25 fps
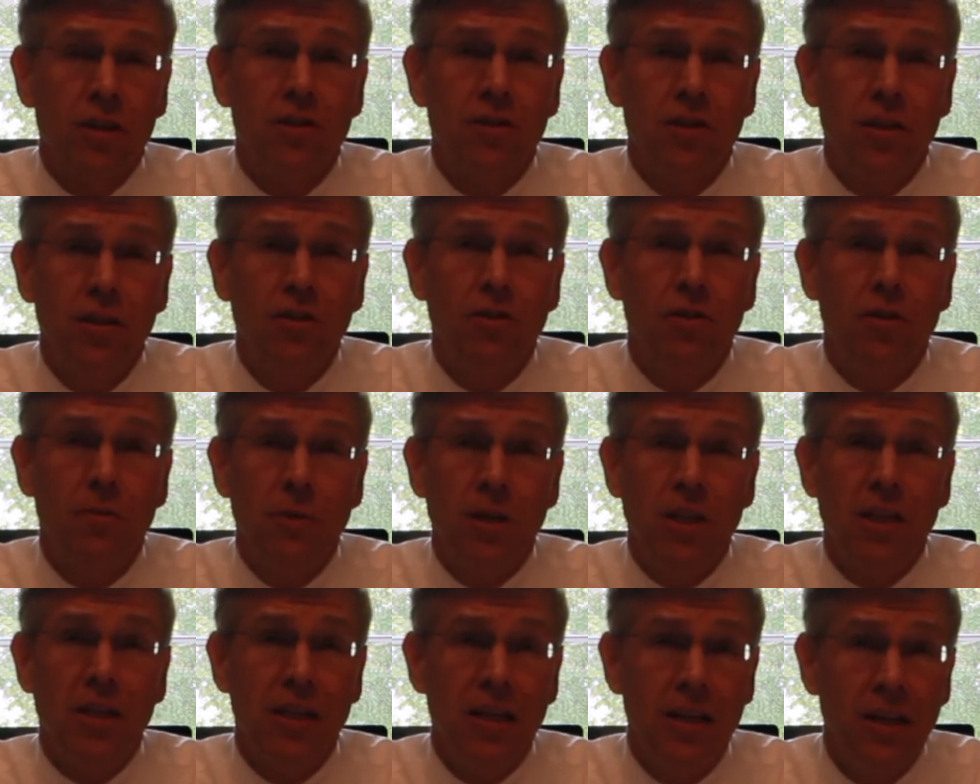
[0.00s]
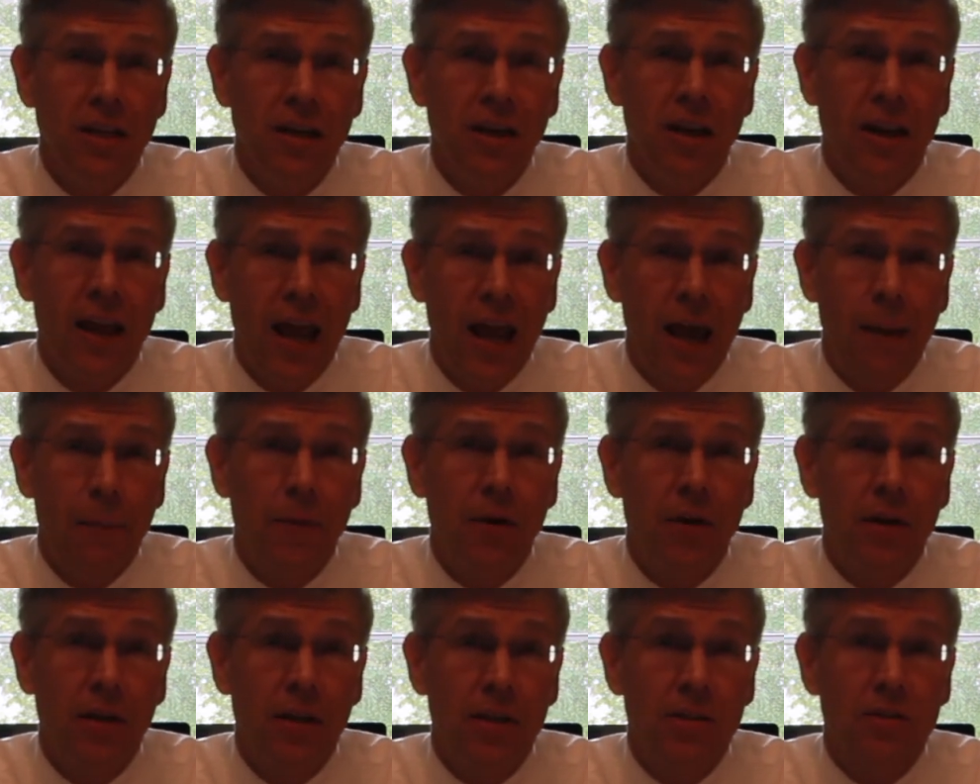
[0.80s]
continue to be needed and
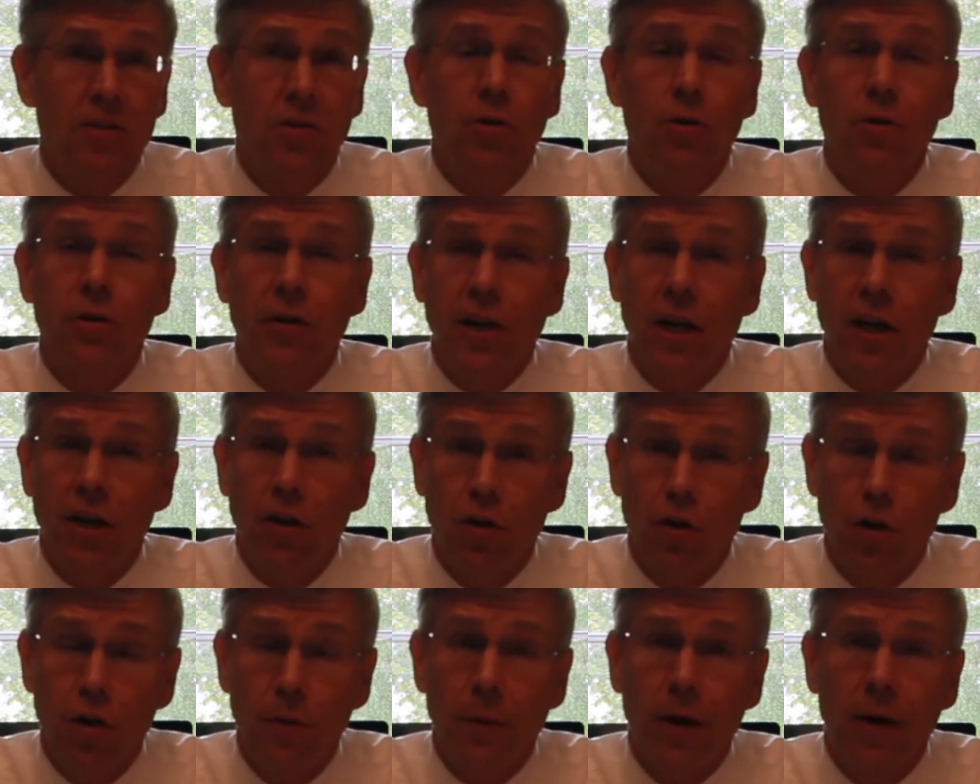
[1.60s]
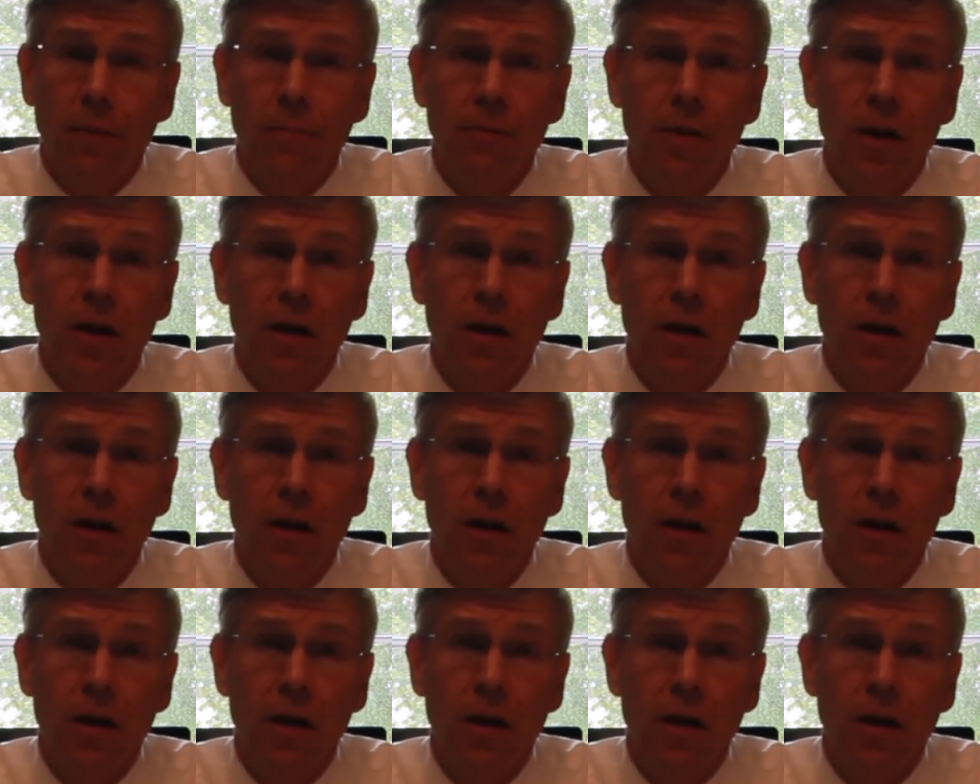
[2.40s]
happen as Hurricane Irma